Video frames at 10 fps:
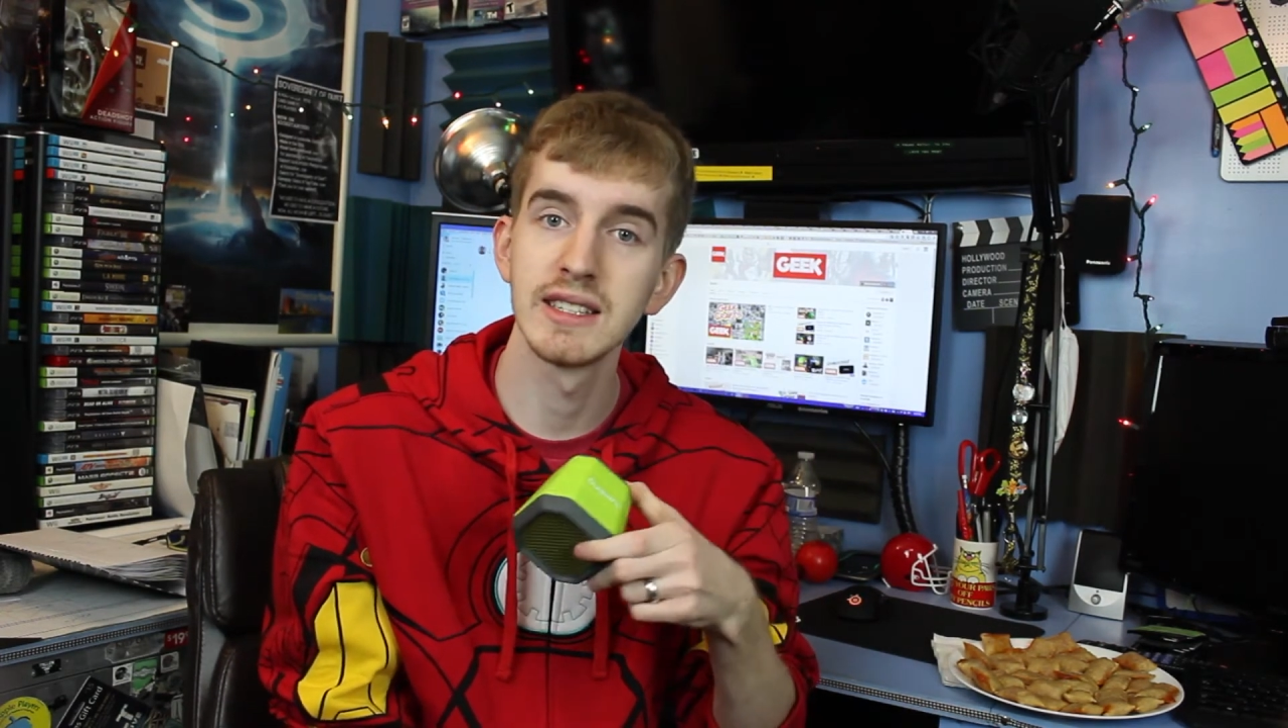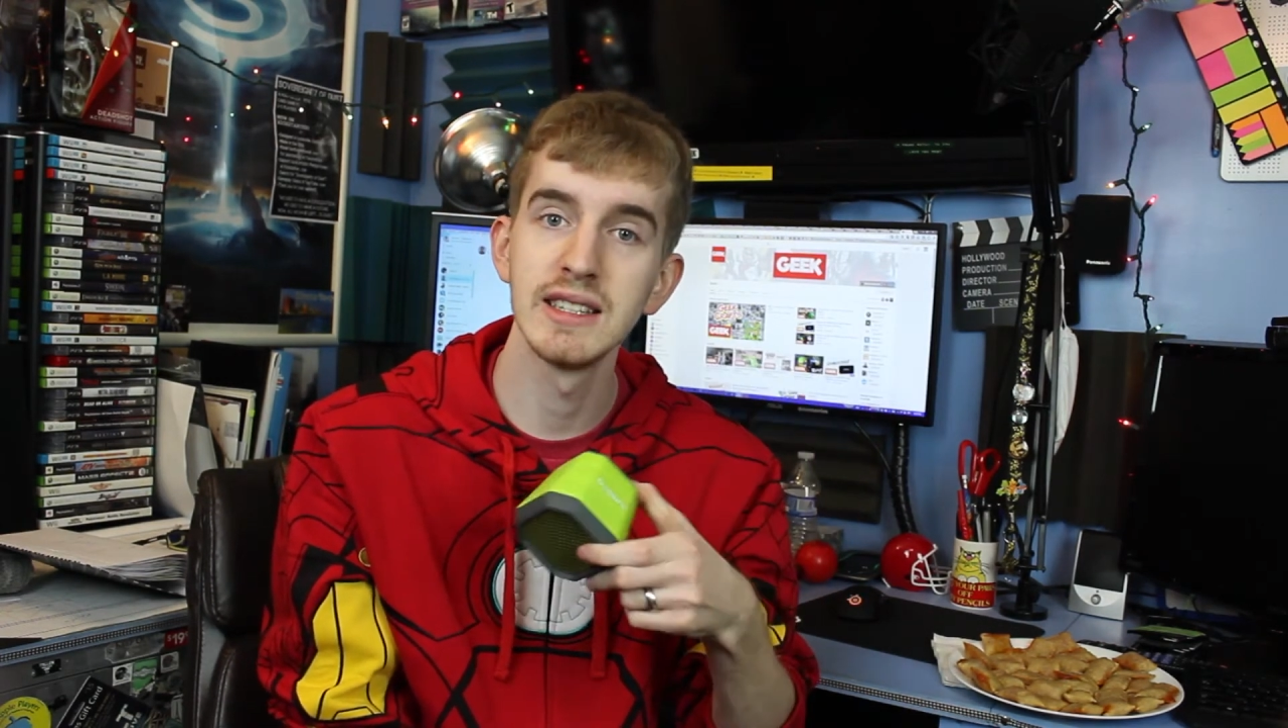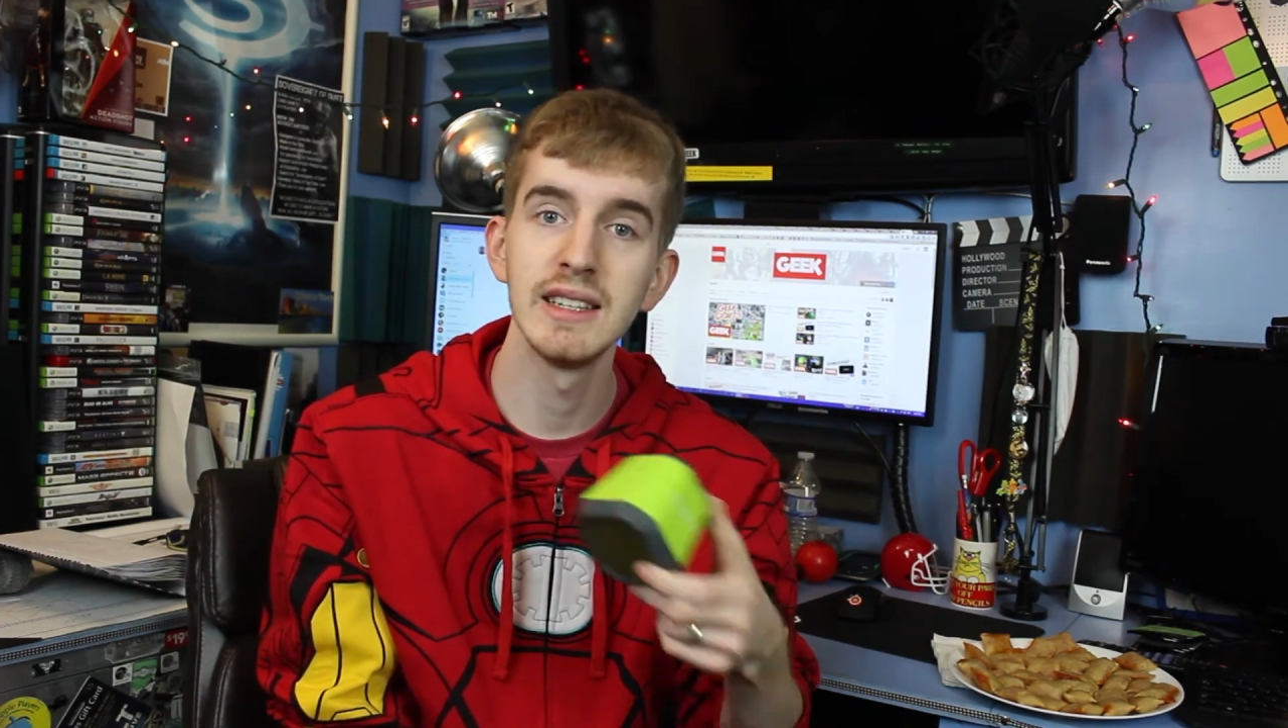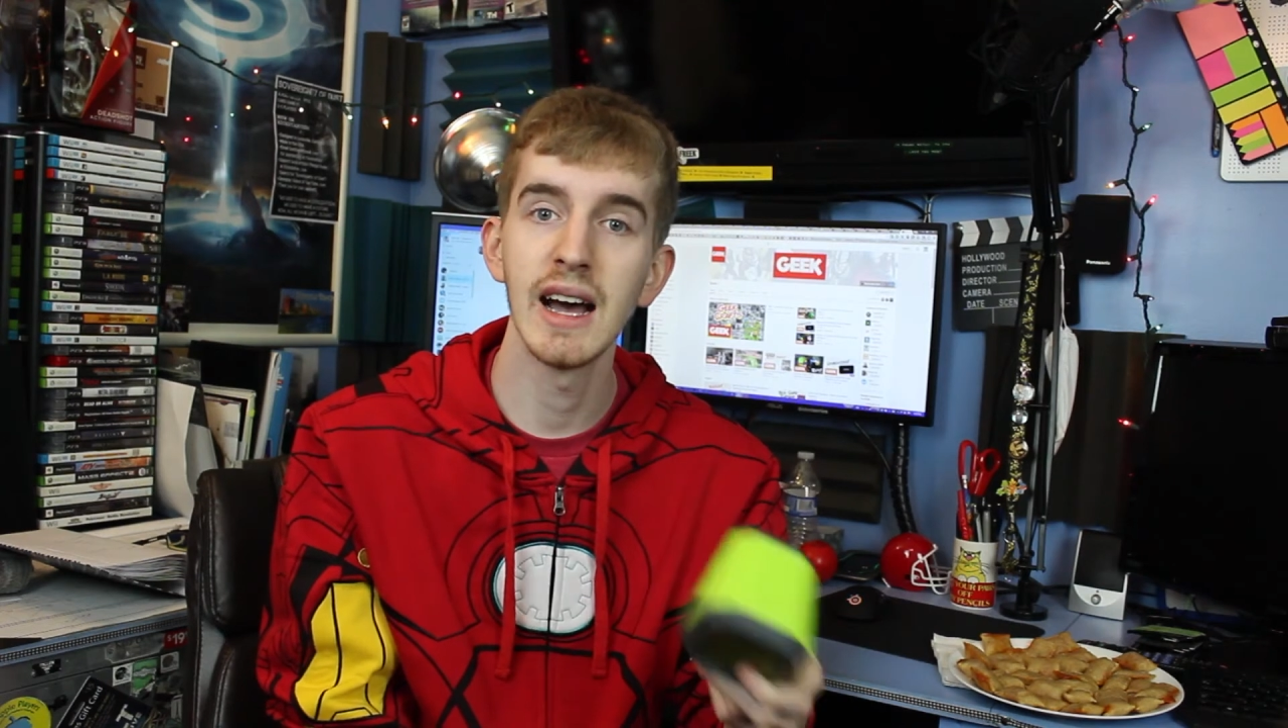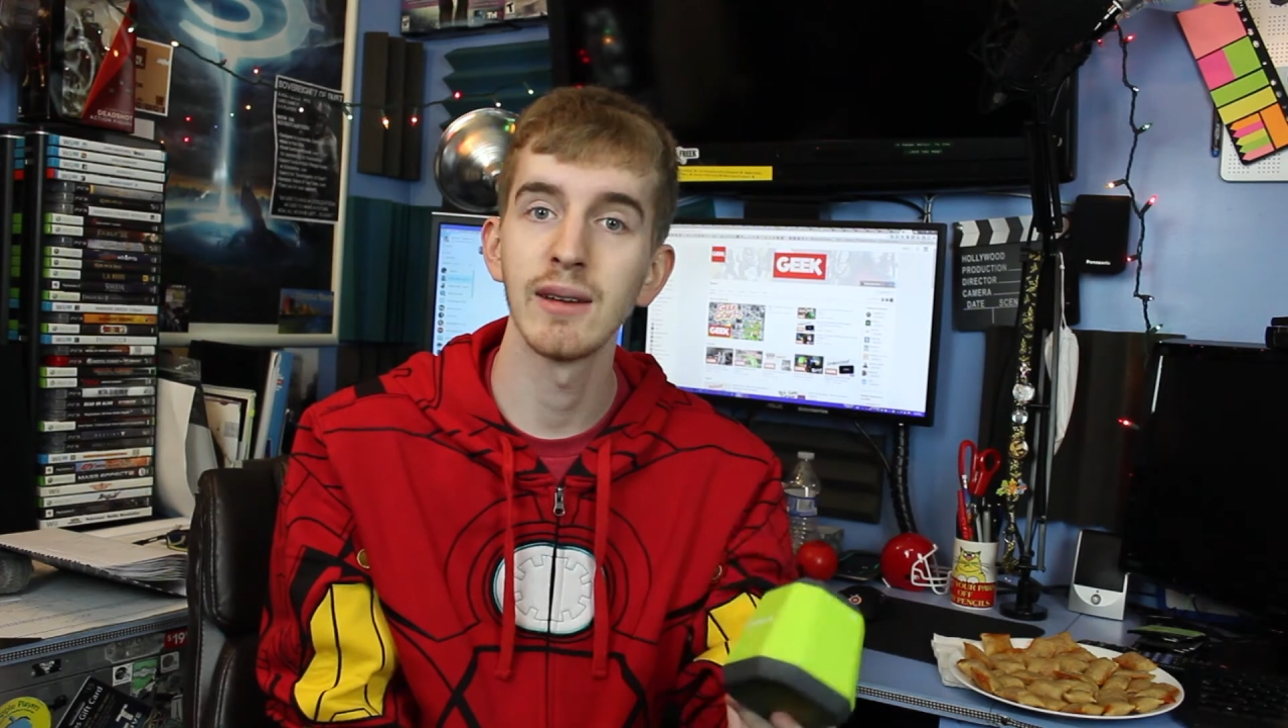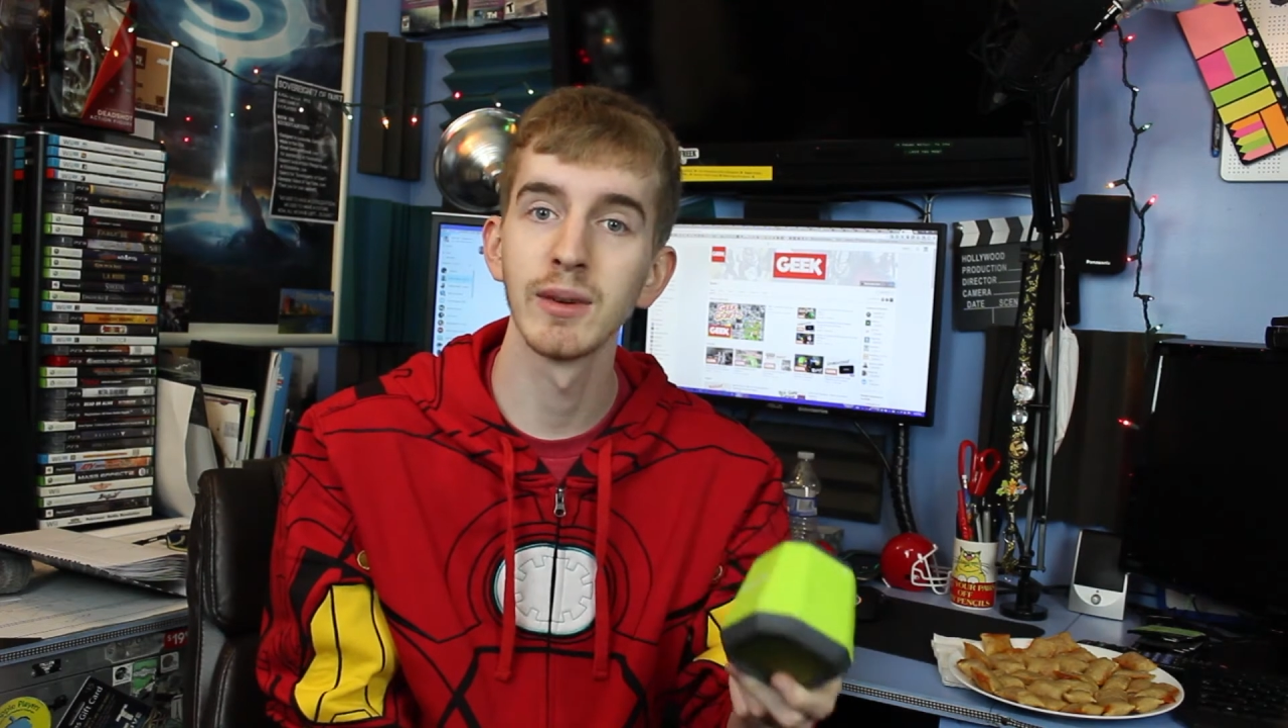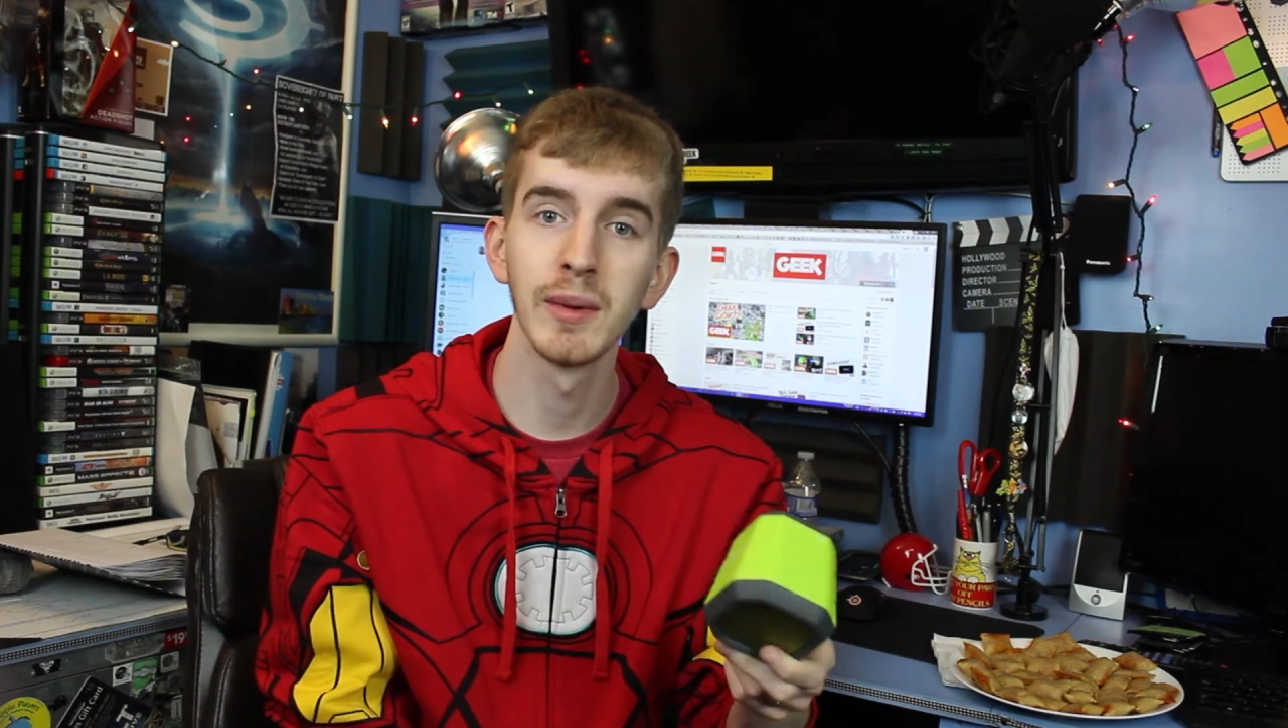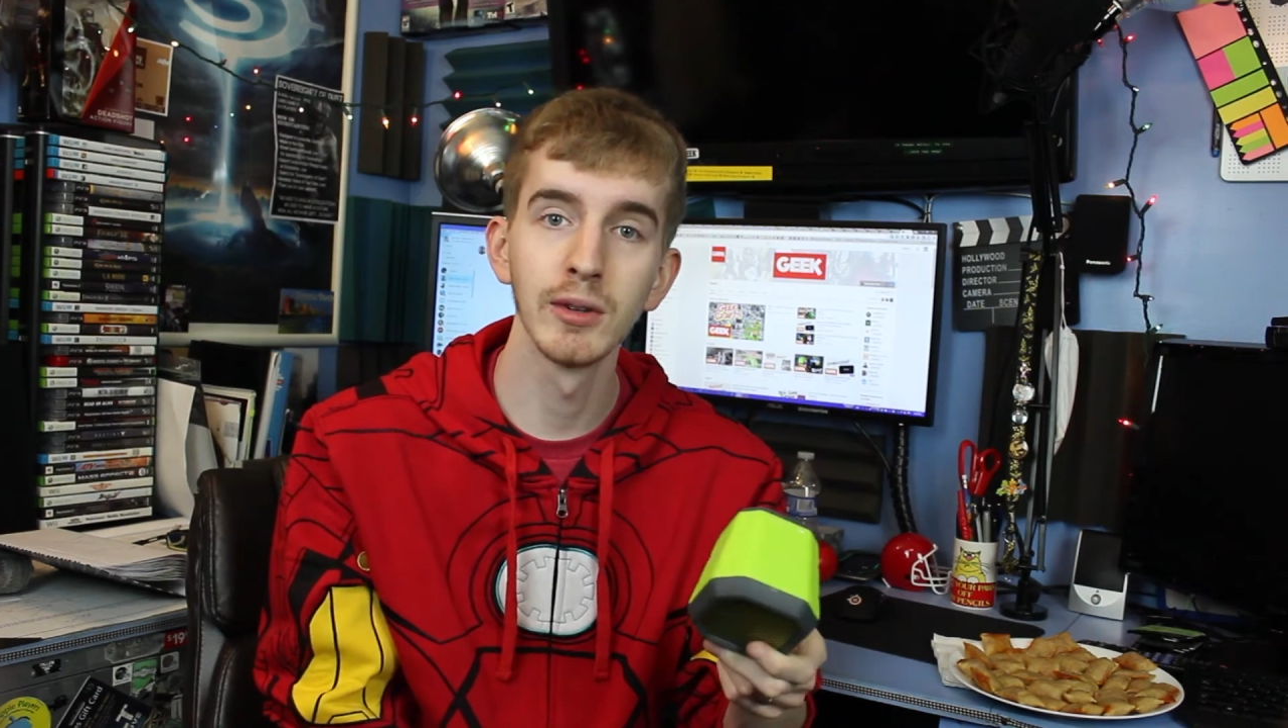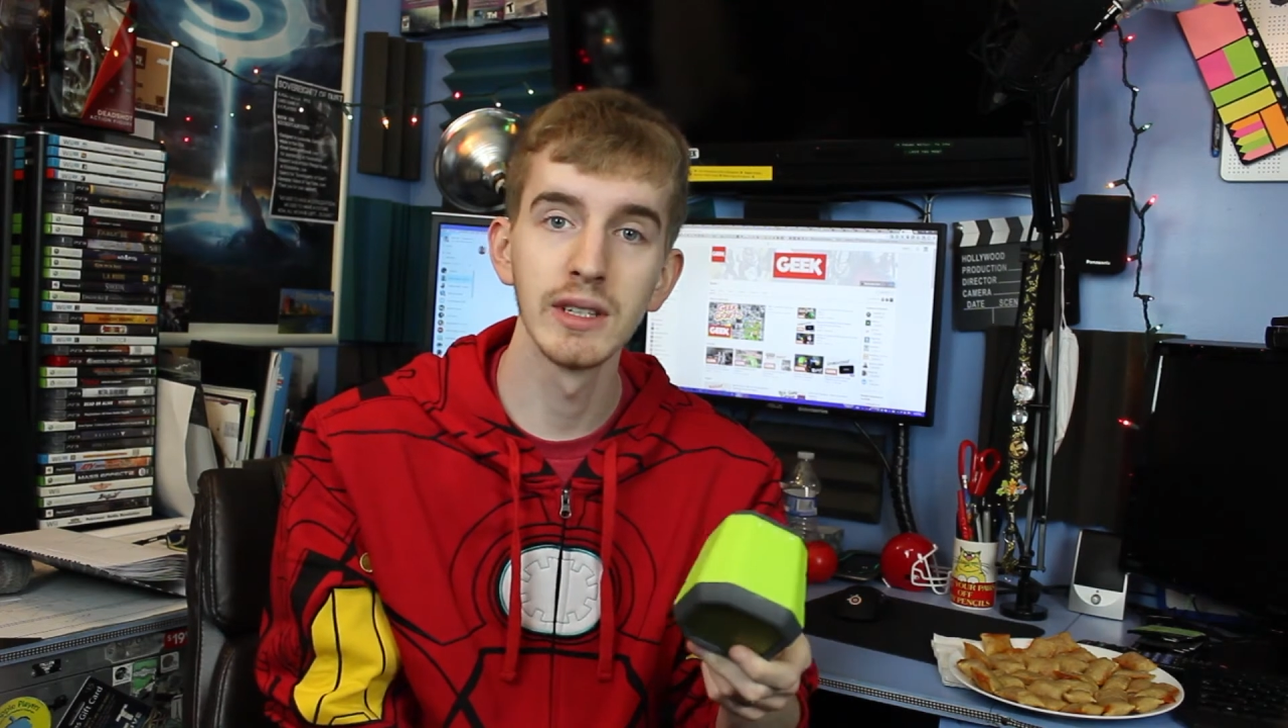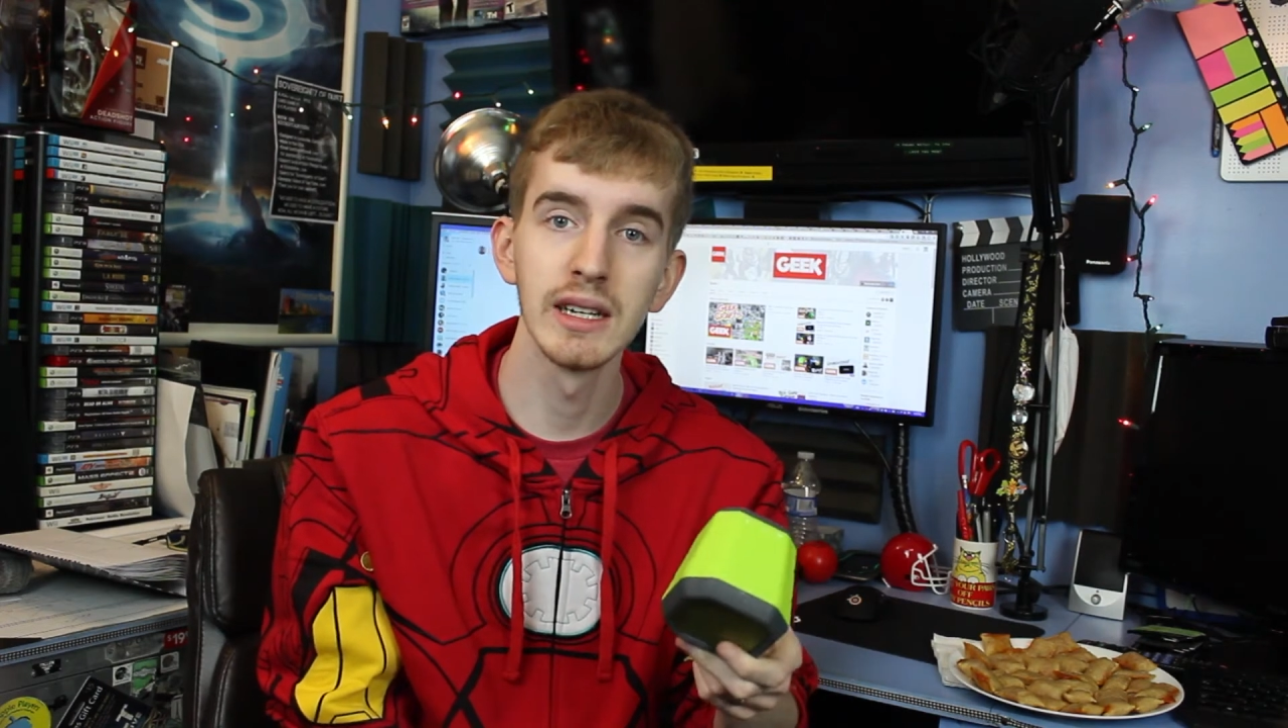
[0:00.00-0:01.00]
not
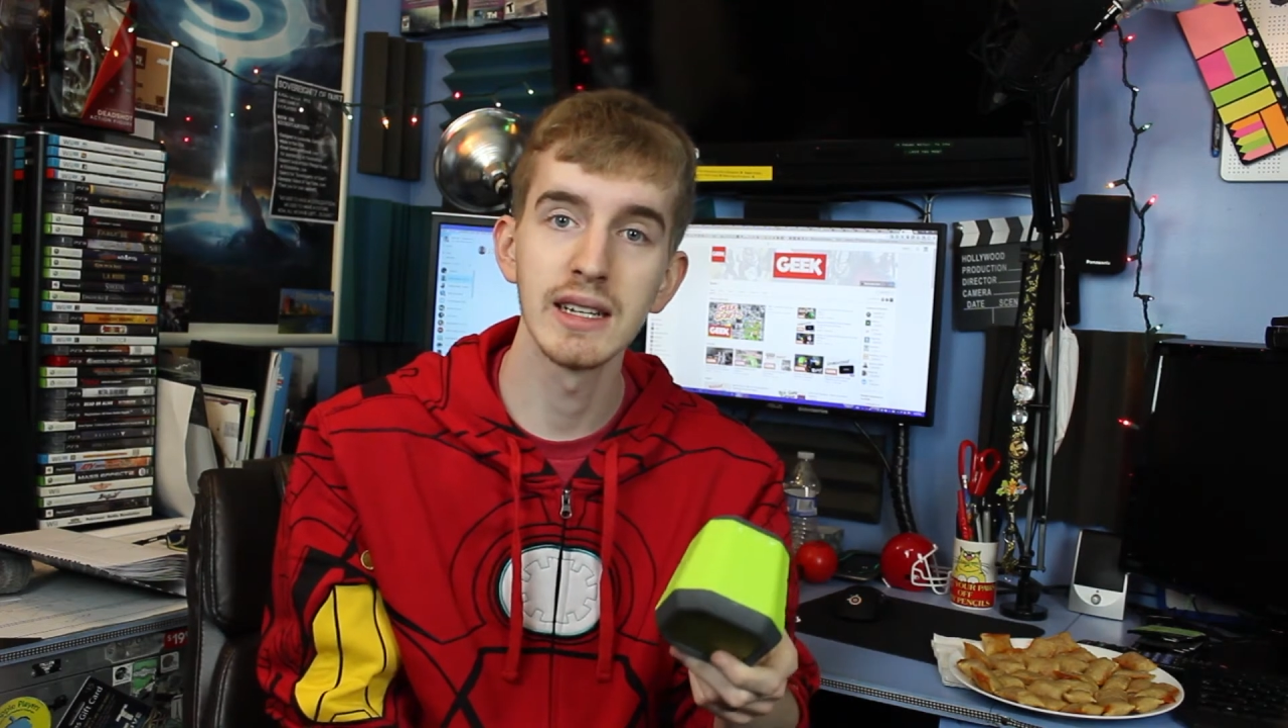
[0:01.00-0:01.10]
remotely